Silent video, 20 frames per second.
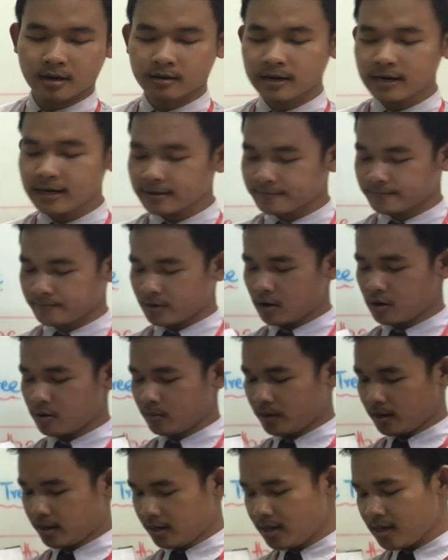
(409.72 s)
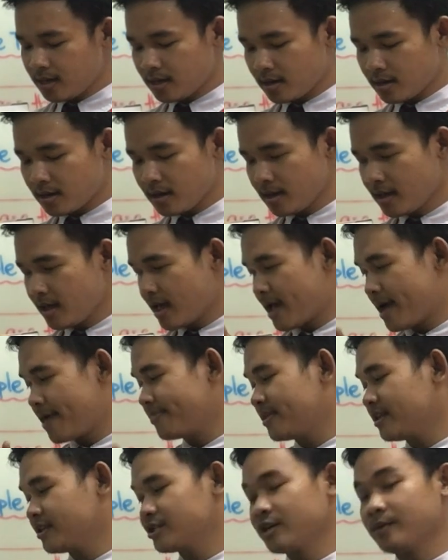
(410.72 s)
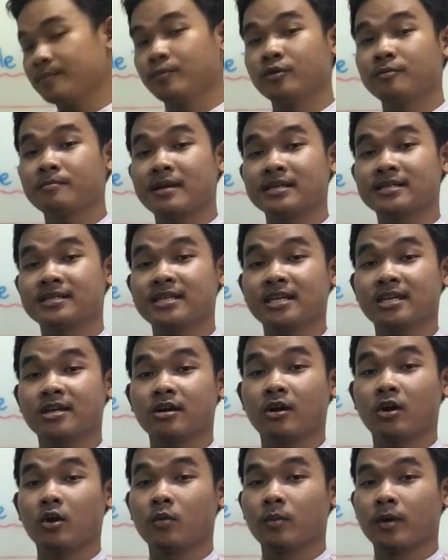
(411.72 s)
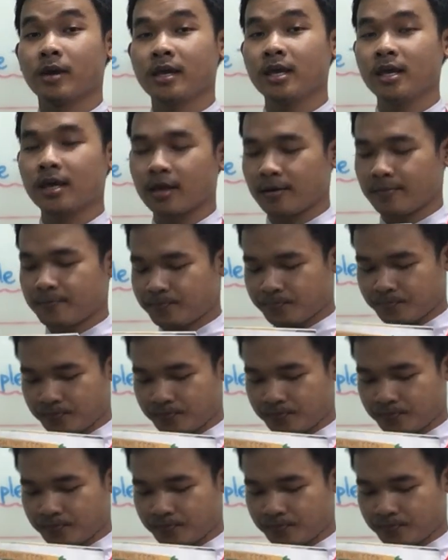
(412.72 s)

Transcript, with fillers: All right, over here, and teacher put my sticker over here.